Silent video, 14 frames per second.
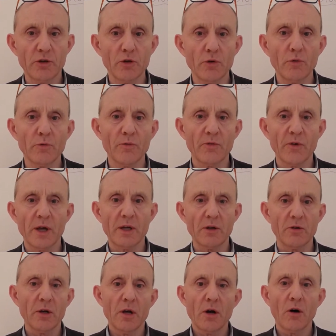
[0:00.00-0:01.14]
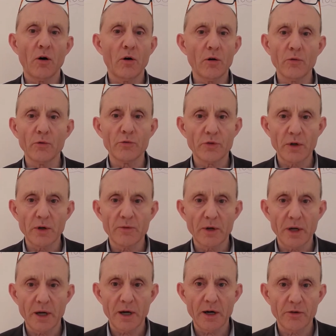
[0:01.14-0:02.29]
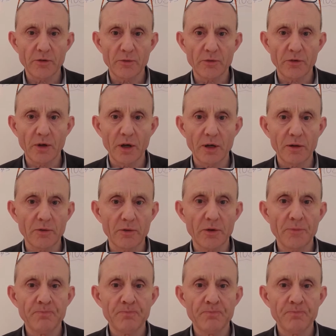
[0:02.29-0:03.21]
You don't find all those different layers of cells